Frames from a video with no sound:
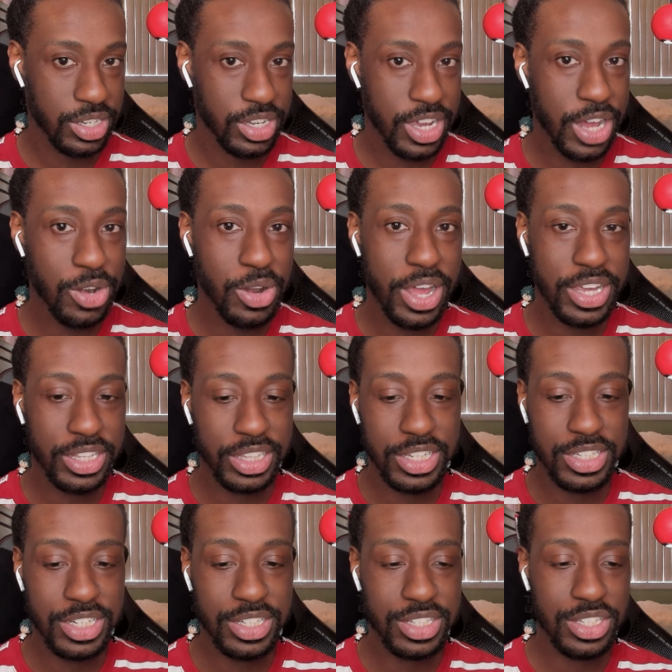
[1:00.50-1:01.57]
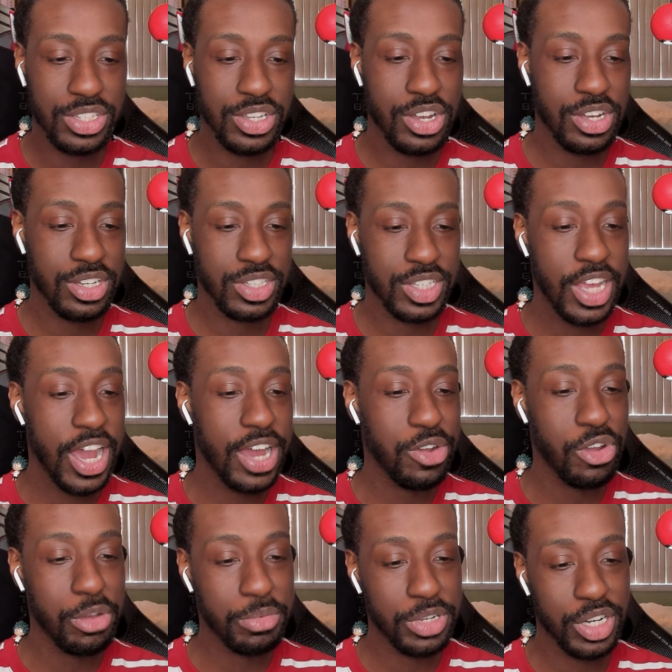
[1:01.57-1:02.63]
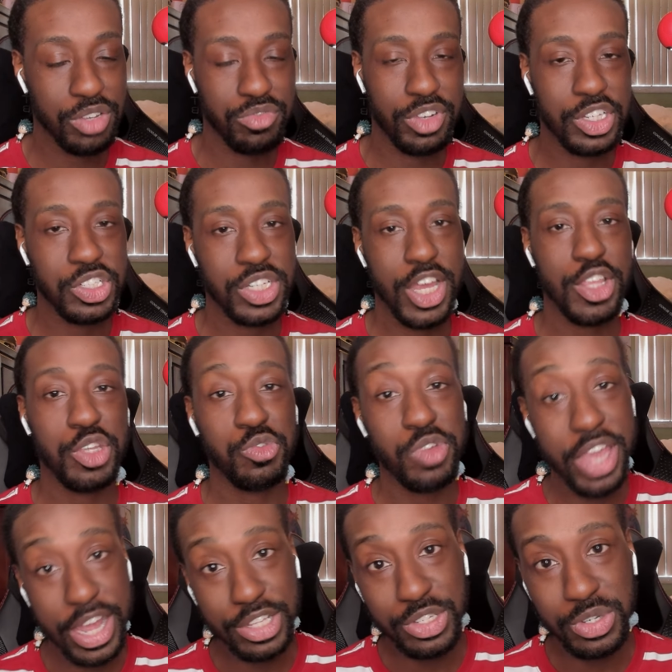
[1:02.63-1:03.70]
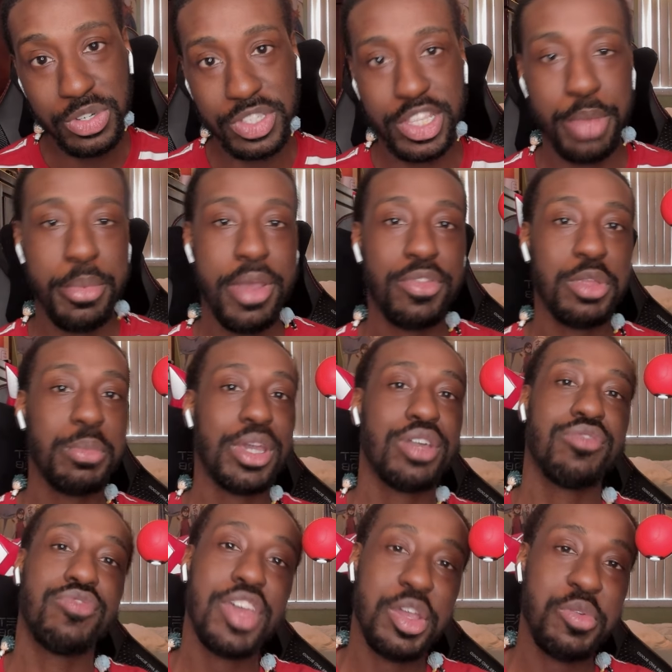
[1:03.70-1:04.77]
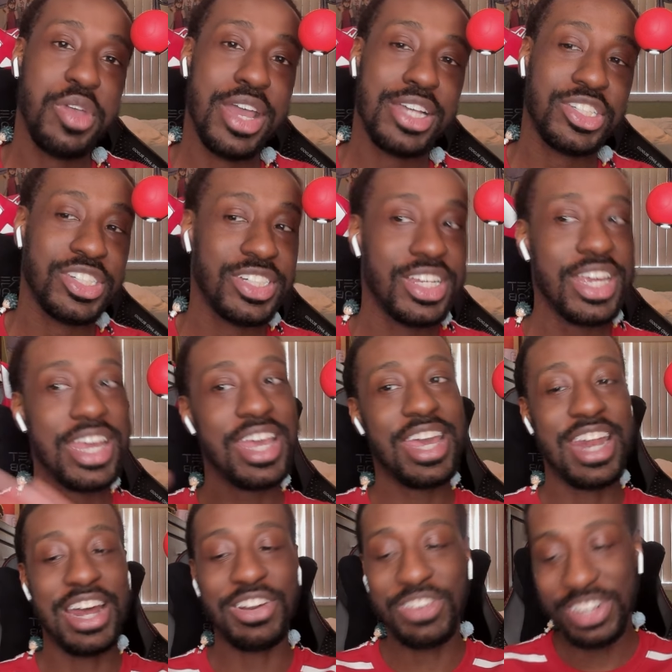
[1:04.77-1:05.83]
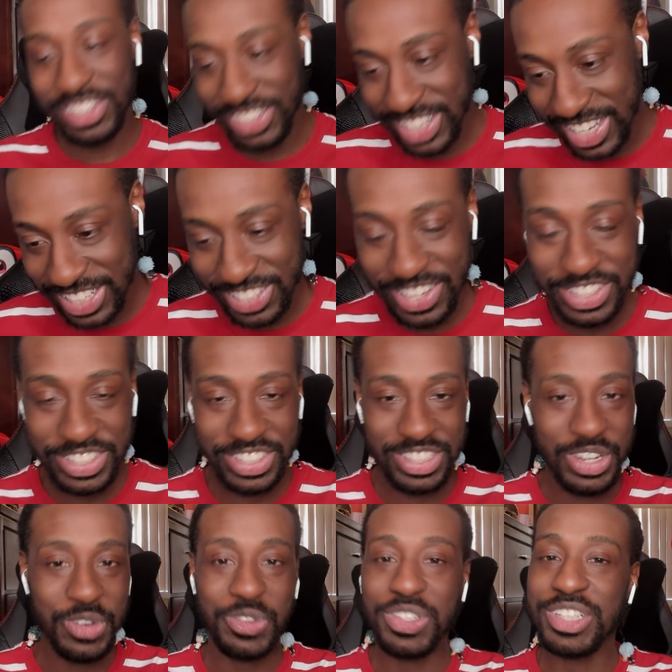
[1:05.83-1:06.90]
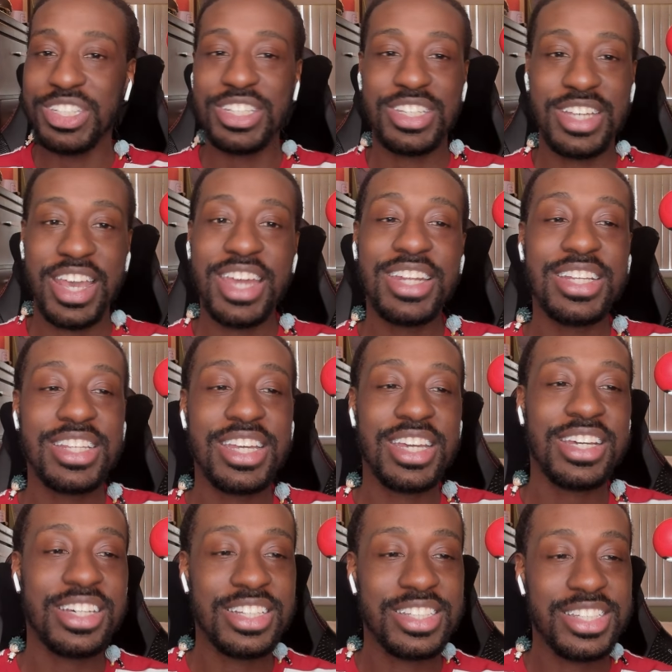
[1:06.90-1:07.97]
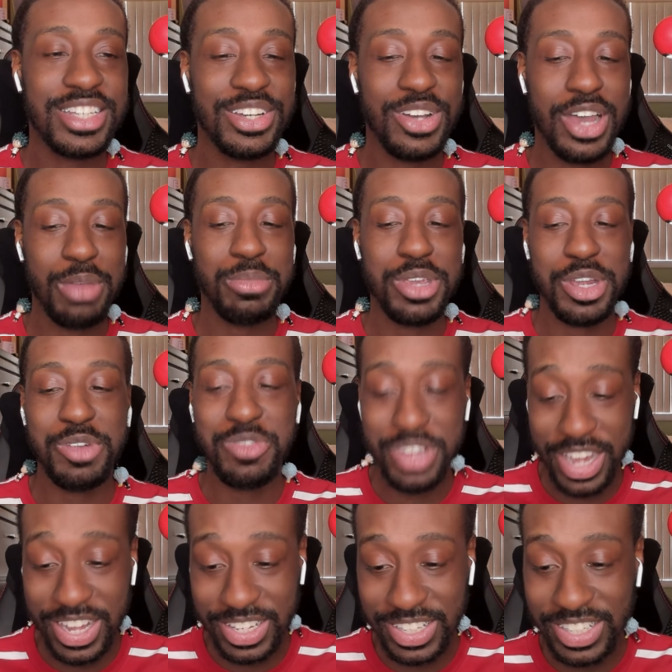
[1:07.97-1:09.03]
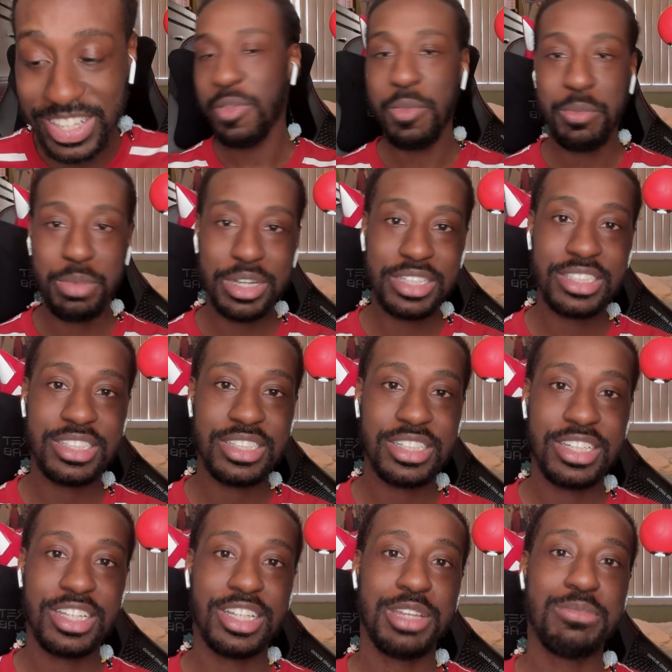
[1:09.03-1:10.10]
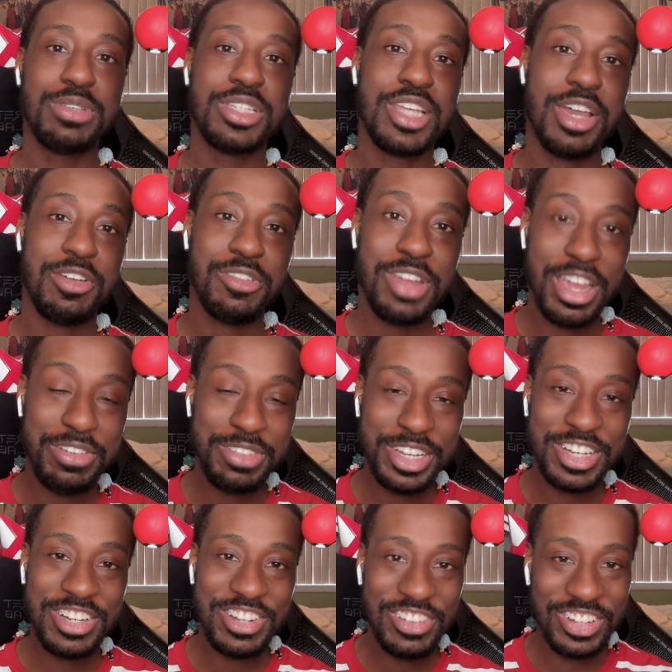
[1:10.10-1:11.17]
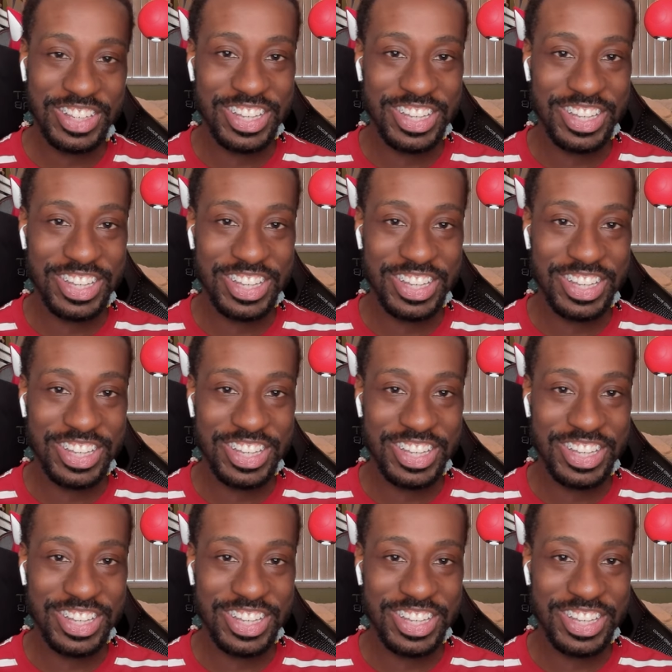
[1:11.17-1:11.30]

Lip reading: I don't like listening to songs that I know I'm gonna eventually have to react to, because I'm gonna have to make a fake reaction, and I don't want to do that. So I just don't listen to anything until I'm here reacting. But let me stop rambling.